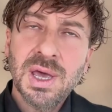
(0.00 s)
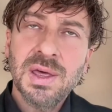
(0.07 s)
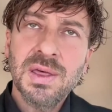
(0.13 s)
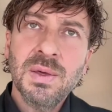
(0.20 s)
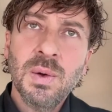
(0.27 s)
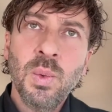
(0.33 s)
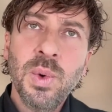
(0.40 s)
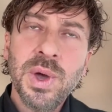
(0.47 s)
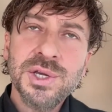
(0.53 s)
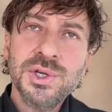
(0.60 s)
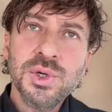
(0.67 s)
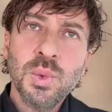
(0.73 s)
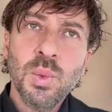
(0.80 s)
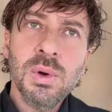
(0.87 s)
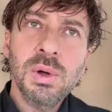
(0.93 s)

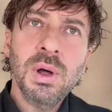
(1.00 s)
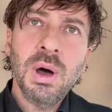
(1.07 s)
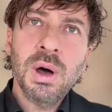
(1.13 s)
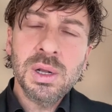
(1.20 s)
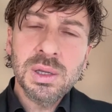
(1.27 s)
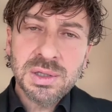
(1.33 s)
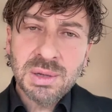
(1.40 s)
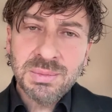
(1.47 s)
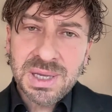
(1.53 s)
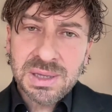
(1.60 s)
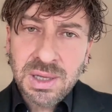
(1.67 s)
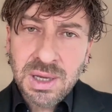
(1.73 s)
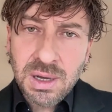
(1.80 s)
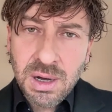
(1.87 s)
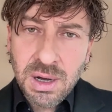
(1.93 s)
which will
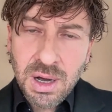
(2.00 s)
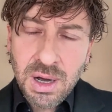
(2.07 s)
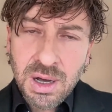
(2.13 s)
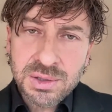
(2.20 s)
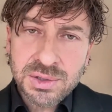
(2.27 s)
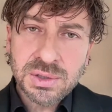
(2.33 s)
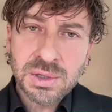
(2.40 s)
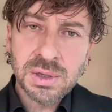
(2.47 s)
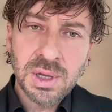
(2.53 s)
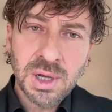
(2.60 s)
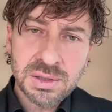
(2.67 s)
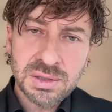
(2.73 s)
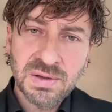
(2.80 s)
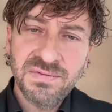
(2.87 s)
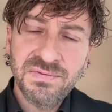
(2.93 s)
ultimately cause
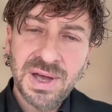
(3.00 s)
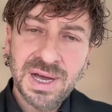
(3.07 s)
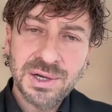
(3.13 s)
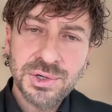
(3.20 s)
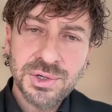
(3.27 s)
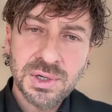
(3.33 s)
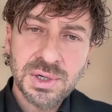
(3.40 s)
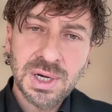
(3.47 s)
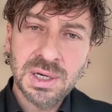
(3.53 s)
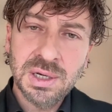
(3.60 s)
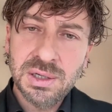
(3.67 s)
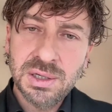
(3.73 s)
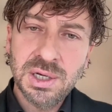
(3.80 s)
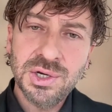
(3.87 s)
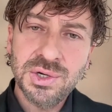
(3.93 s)
loss of function in
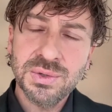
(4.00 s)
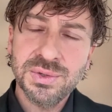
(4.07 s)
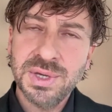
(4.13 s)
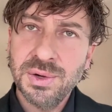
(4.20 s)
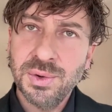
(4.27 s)
tissues and